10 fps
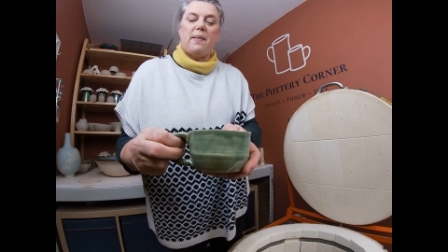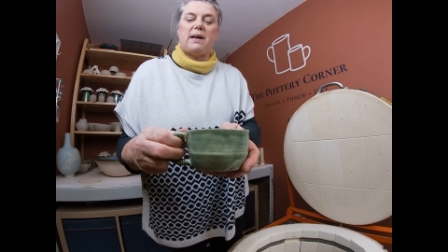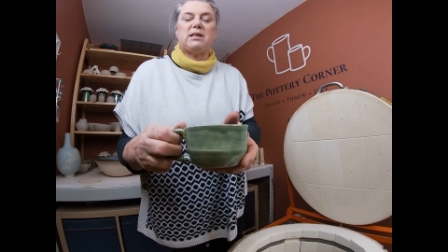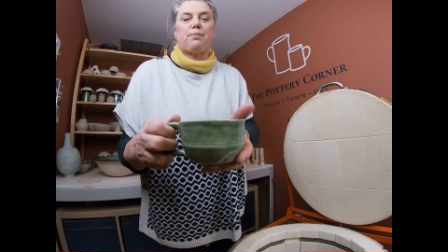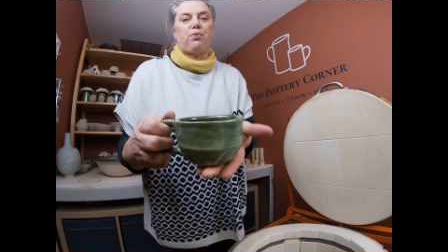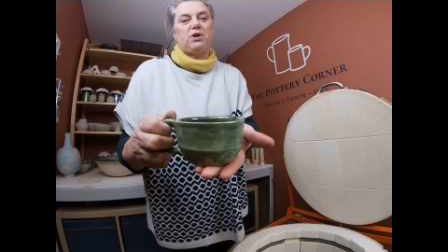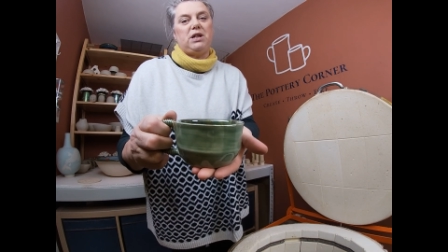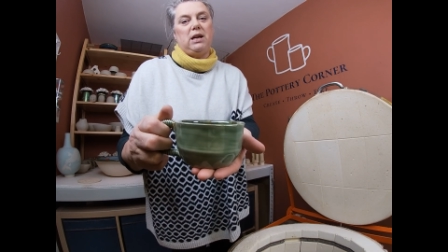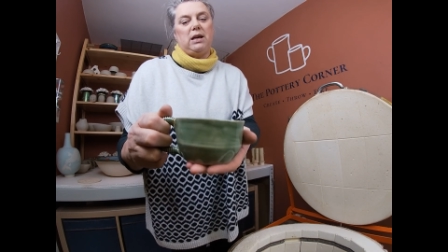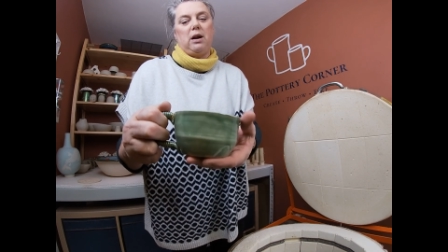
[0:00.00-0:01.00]
That's a
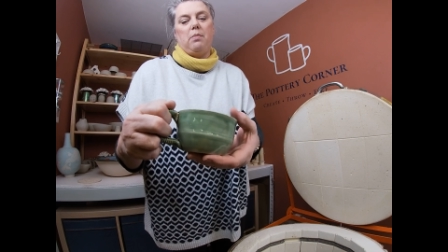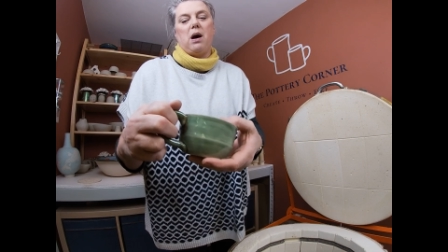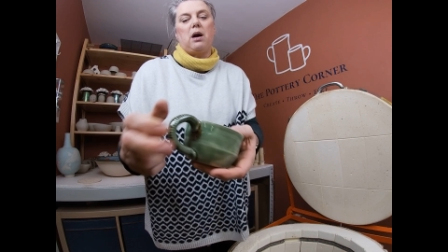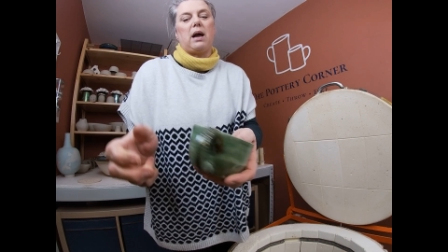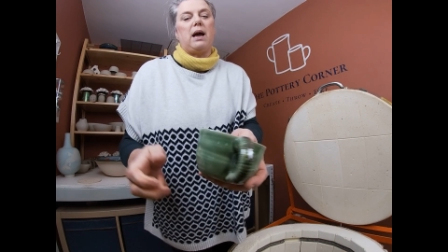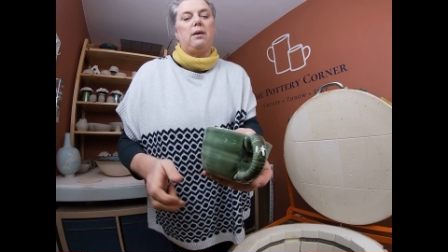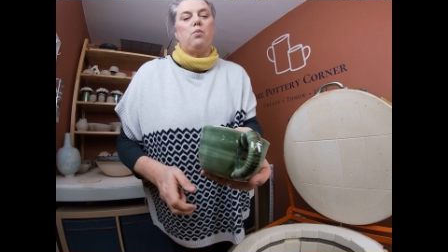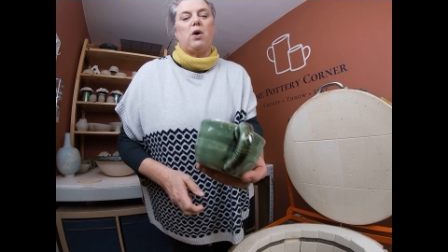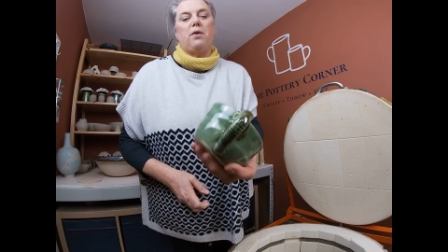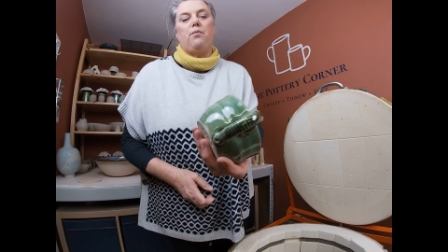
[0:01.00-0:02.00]
pretty little mug,
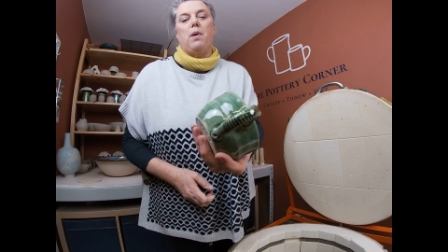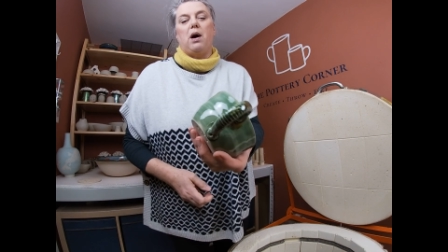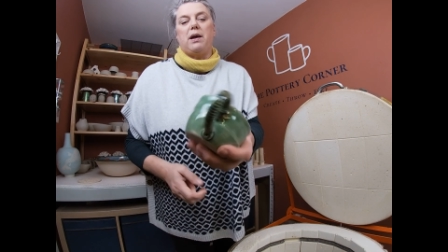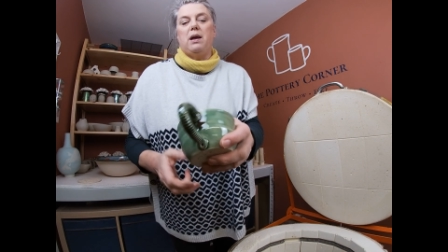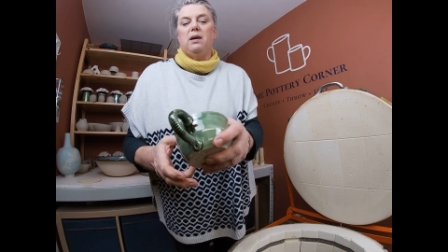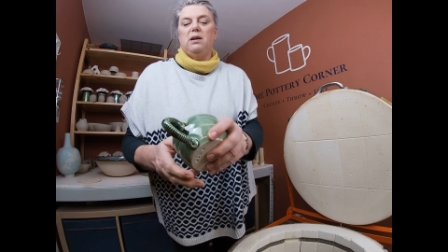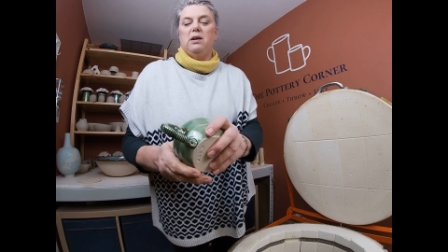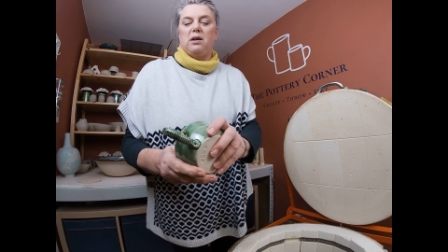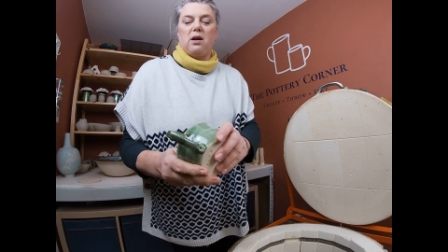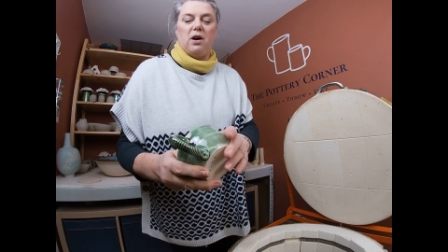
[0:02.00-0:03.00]
and one of my
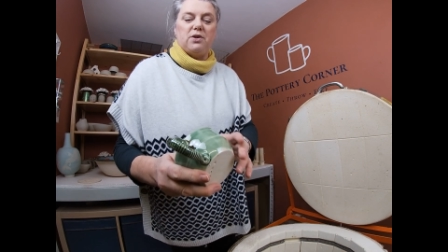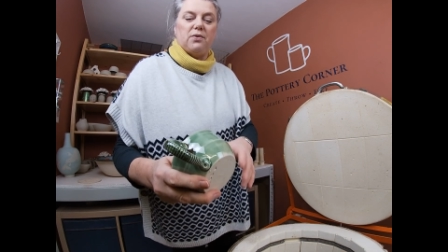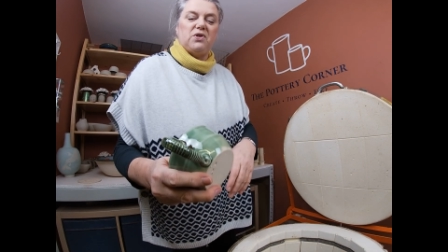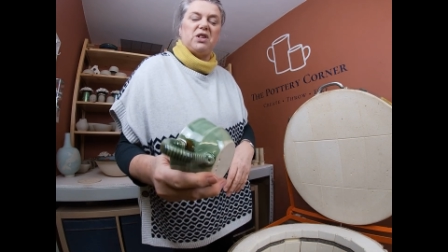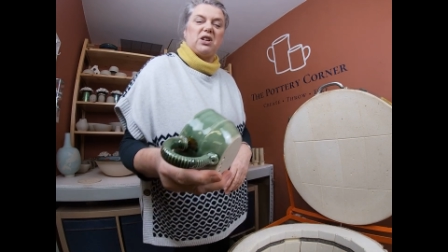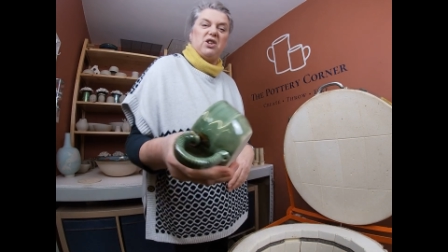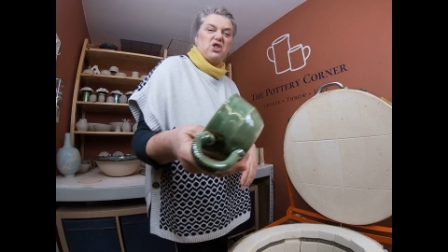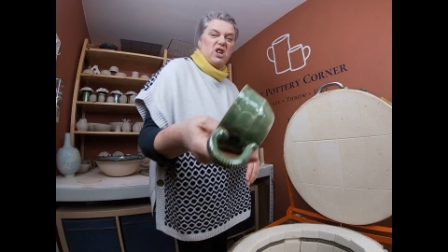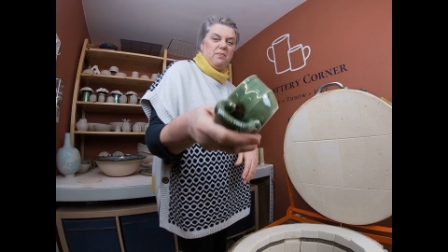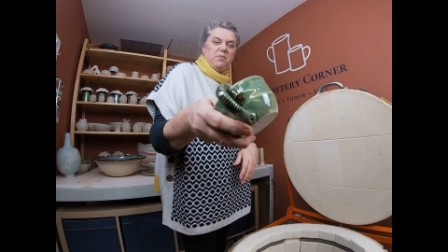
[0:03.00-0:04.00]
kind of
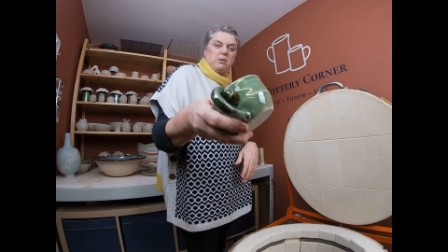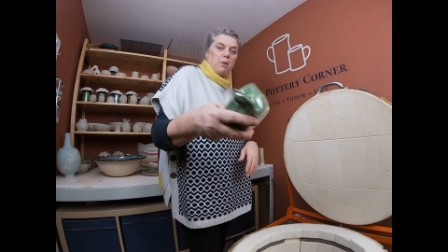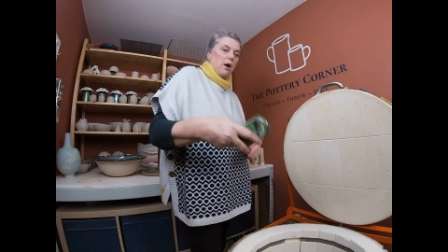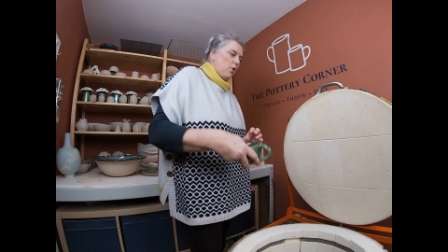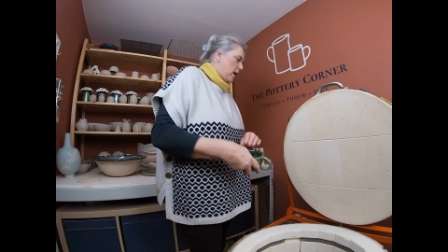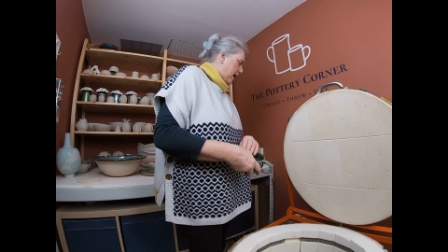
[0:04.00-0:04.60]
signature spiral